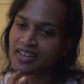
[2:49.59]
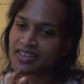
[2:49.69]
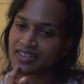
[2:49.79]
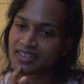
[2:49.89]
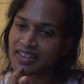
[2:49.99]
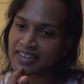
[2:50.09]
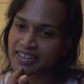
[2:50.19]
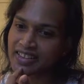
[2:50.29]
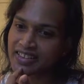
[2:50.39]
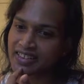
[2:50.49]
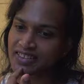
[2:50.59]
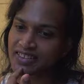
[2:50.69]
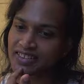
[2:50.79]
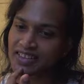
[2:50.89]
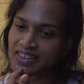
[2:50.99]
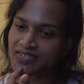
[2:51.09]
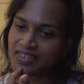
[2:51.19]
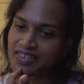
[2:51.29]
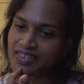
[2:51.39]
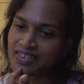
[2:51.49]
It's 1967.